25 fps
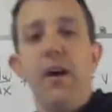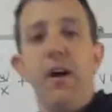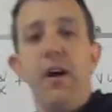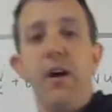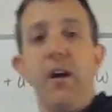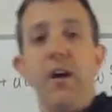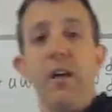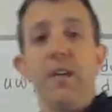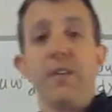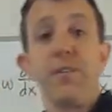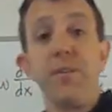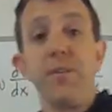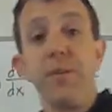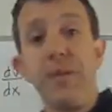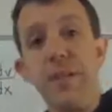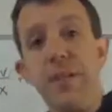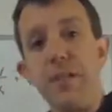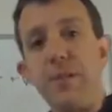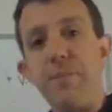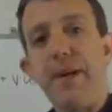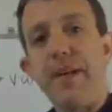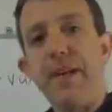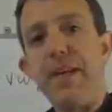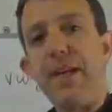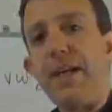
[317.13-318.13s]
All right, so here's
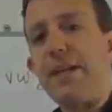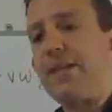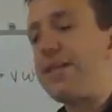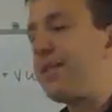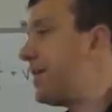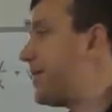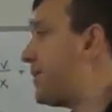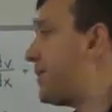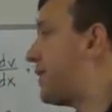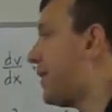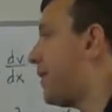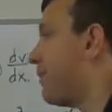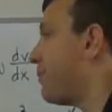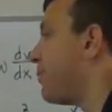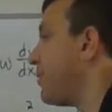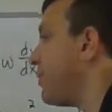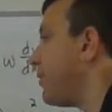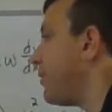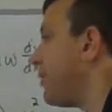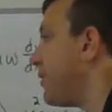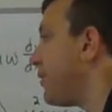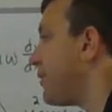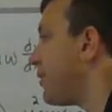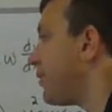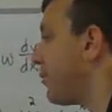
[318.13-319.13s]
my next
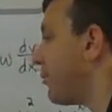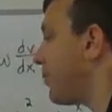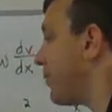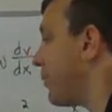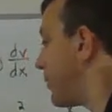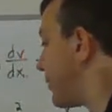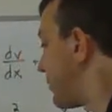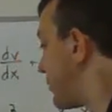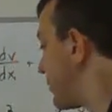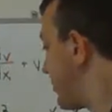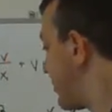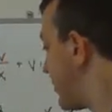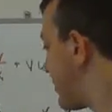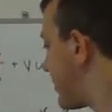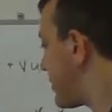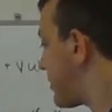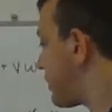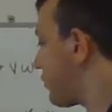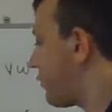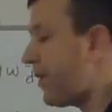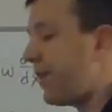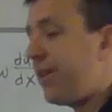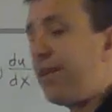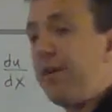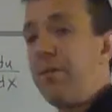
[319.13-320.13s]
example we'll do this
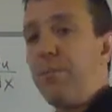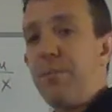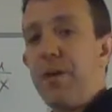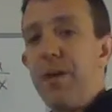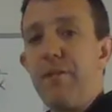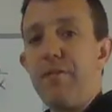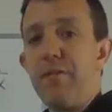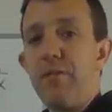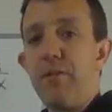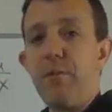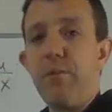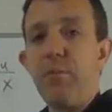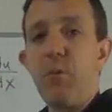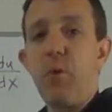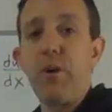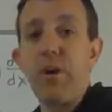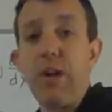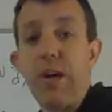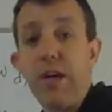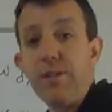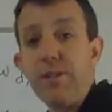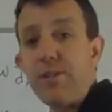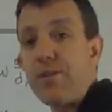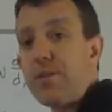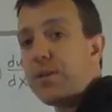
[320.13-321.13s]
one and then we have one more.
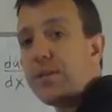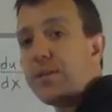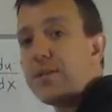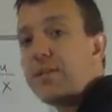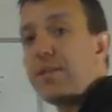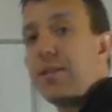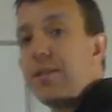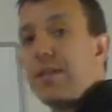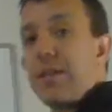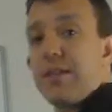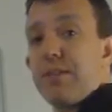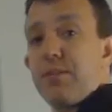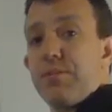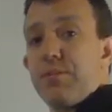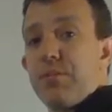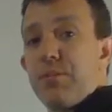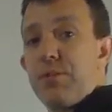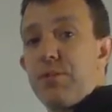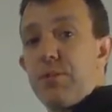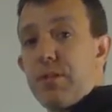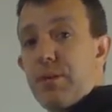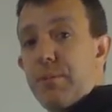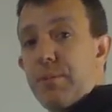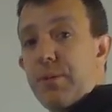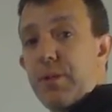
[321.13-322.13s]
As you can see, this one
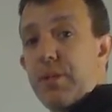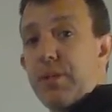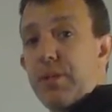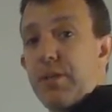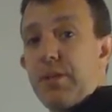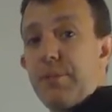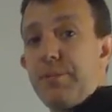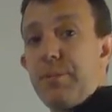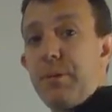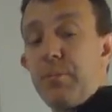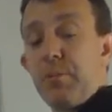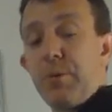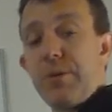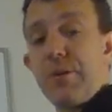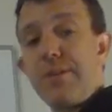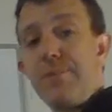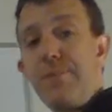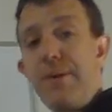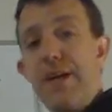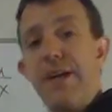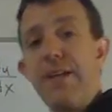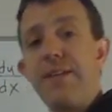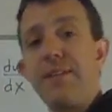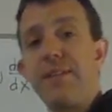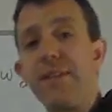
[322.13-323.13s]
took up a little bit more
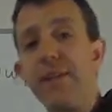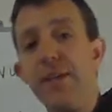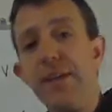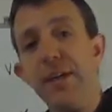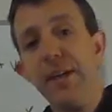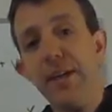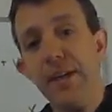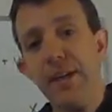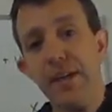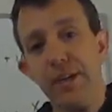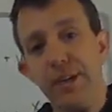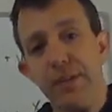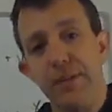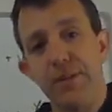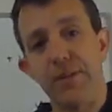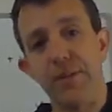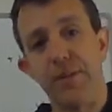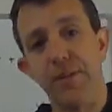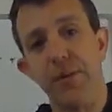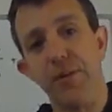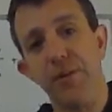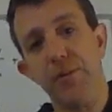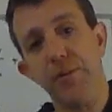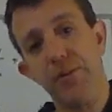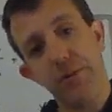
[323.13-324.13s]
space,
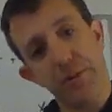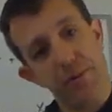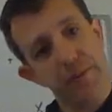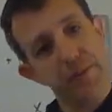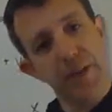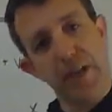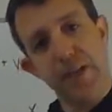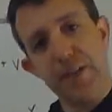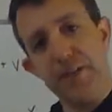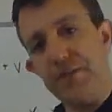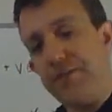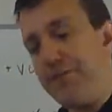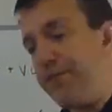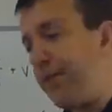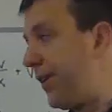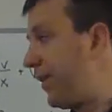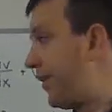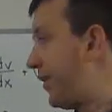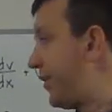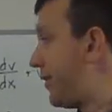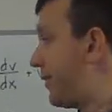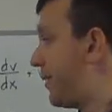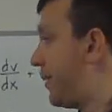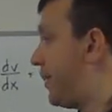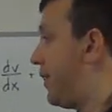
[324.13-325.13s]
so lots of
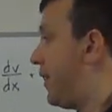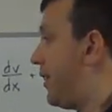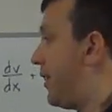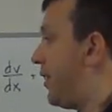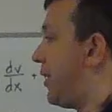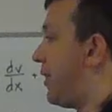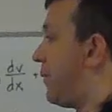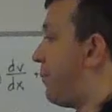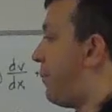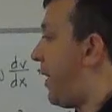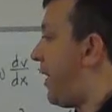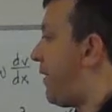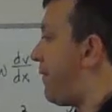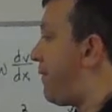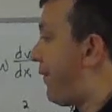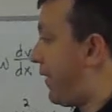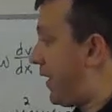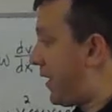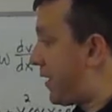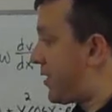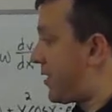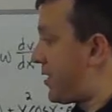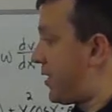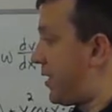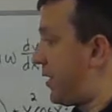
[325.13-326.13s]
fun. My
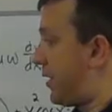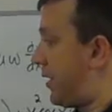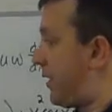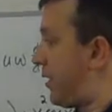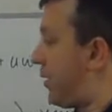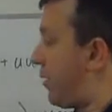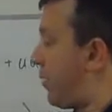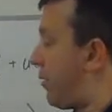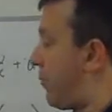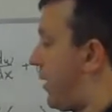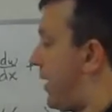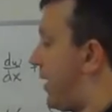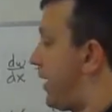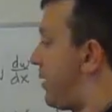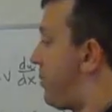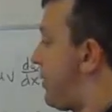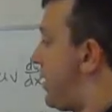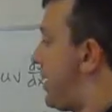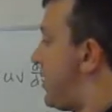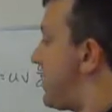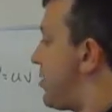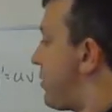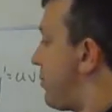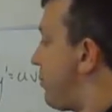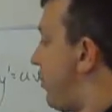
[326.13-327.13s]
function, or my
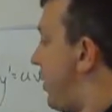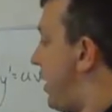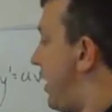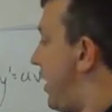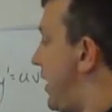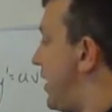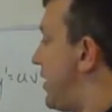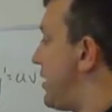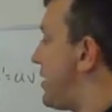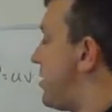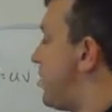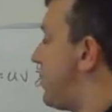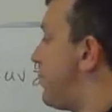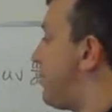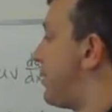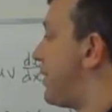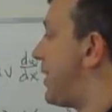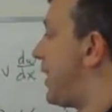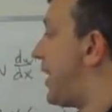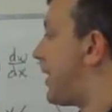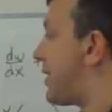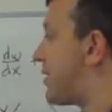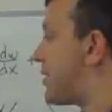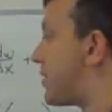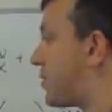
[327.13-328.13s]
equation y is equal
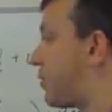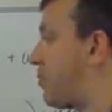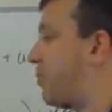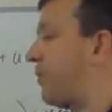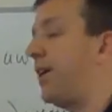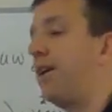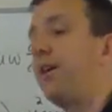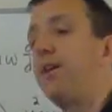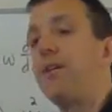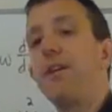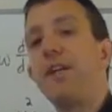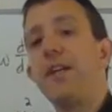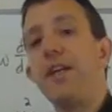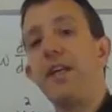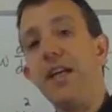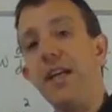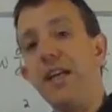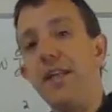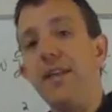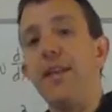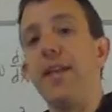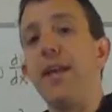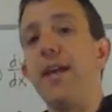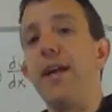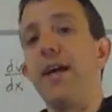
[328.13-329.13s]
to x squared e to
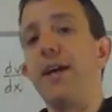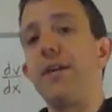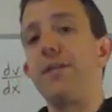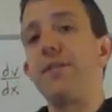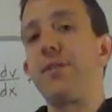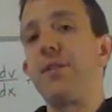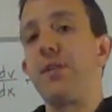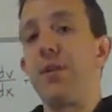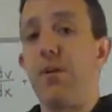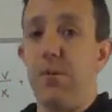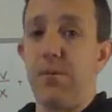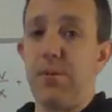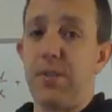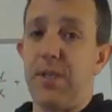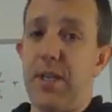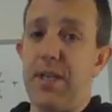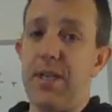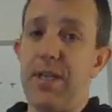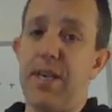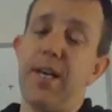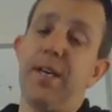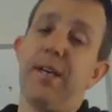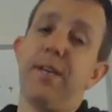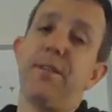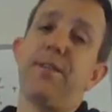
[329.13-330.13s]
the x cosine
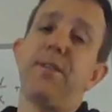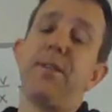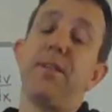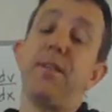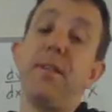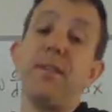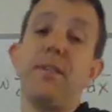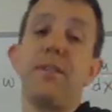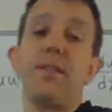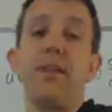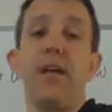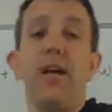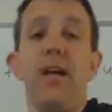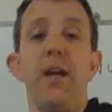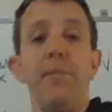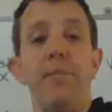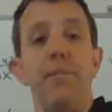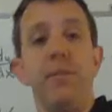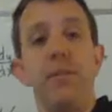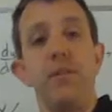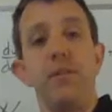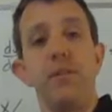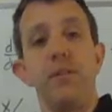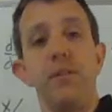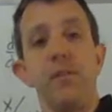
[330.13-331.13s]
x. This time,
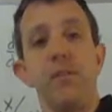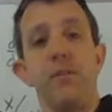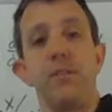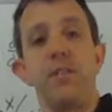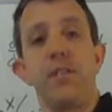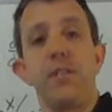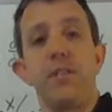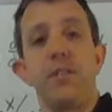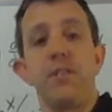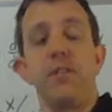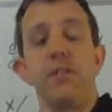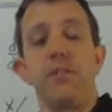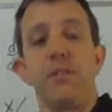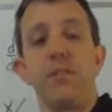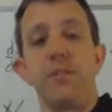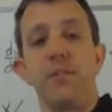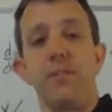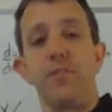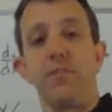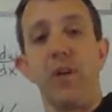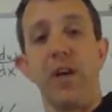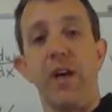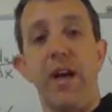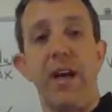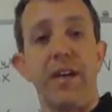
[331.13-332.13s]
no addition or
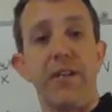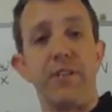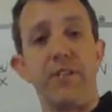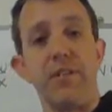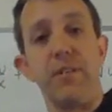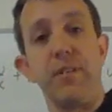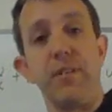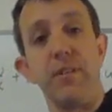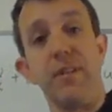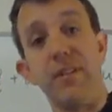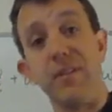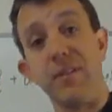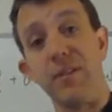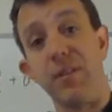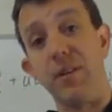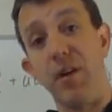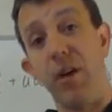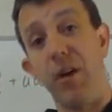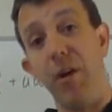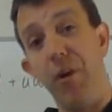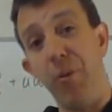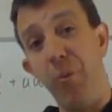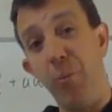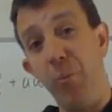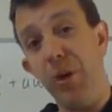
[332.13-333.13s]
subtraction. This is
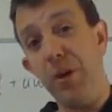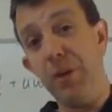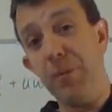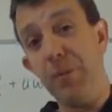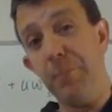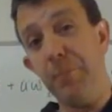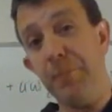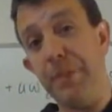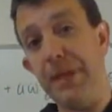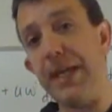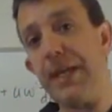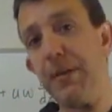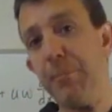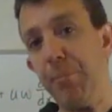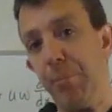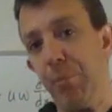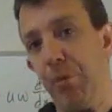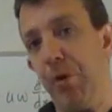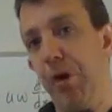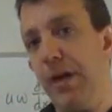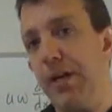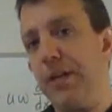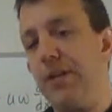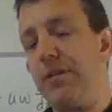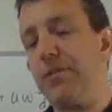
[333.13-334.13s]
one big
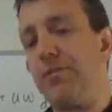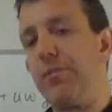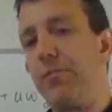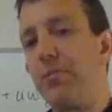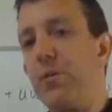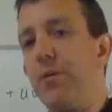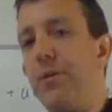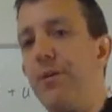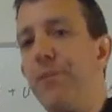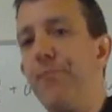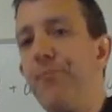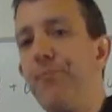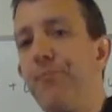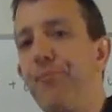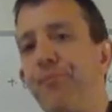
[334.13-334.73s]
product rule.